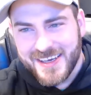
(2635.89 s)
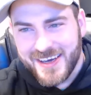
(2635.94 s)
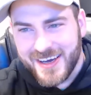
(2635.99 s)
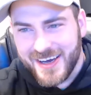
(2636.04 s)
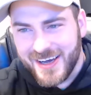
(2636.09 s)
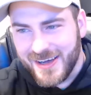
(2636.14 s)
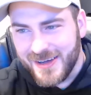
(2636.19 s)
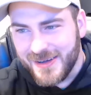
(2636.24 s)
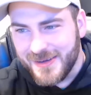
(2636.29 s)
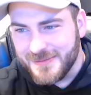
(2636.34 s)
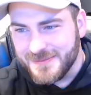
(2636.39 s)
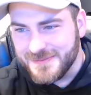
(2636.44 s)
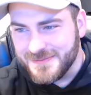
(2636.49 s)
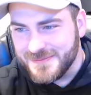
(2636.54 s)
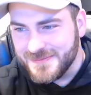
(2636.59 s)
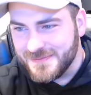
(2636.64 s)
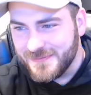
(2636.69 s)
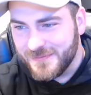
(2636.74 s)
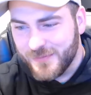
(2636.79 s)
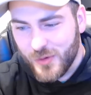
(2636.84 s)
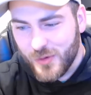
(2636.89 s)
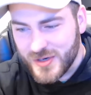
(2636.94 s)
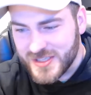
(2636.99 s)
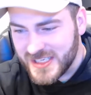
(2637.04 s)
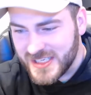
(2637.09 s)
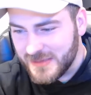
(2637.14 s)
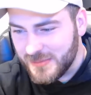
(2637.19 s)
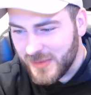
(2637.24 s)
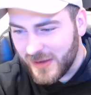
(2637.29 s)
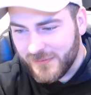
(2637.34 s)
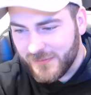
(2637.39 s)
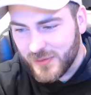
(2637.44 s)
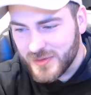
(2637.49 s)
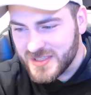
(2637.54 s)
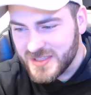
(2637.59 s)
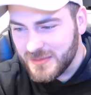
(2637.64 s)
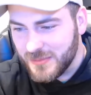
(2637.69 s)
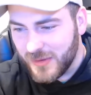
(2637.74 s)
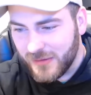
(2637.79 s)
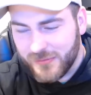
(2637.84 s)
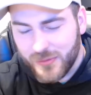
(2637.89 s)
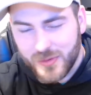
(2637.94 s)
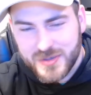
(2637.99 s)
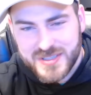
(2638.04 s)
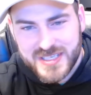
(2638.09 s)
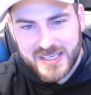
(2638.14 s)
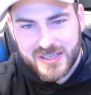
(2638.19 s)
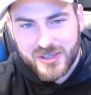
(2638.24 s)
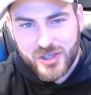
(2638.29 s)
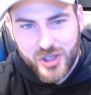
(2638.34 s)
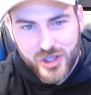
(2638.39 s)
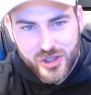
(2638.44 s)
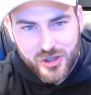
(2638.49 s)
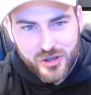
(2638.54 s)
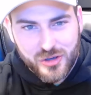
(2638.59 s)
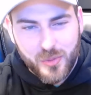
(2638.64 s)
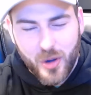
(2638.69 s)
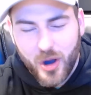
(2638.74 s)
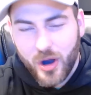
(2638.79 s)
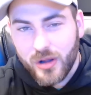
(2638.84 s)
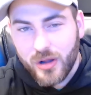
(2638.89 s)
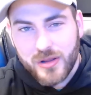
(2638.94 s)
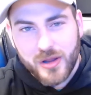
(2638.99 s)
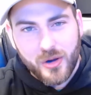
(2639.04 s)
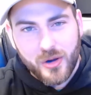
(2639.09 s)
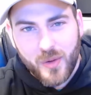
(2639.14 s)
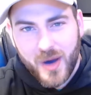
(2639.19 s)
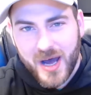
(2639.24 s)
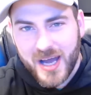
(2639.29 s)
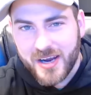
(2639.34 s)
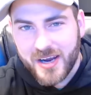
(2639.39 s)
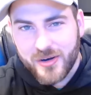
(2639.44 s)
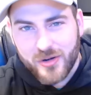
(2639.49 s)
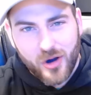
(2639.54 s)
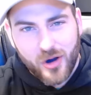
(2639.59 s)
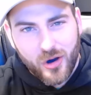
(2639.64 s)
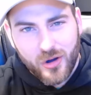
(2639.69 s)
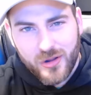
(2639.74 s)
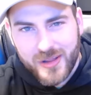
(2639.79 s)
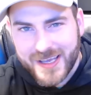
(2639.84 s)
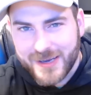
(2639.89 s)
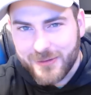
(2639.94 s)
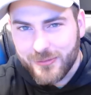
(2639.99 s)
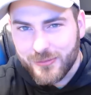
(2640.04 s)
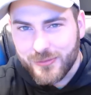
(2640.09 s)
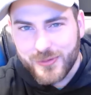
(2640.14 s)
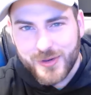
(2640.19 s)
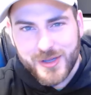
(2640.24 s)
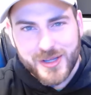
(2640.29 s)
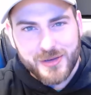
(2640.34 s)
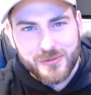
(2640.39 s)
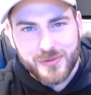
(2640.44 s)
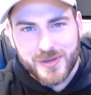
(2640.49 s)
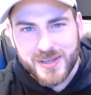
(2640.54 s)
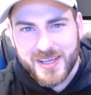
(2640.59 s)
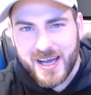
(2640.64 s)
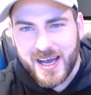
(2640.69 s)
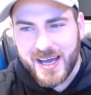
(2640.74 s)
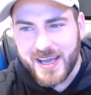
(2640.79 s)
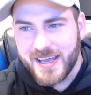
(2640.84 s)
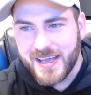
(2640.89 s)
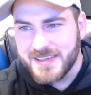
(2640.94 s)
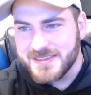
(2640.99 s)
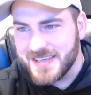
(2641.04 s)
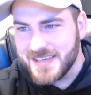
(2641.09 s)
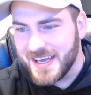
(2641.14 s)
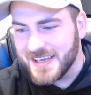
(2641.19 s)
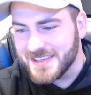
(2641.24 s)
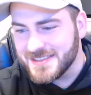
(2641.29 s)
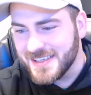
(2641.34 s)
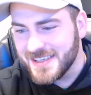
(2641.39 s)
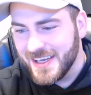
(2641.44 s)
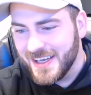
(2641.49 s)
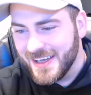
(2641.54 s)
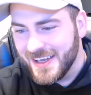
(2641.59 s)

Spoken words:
14 by 14 by 14 cube, all low iron, all like really, really high-end tanks.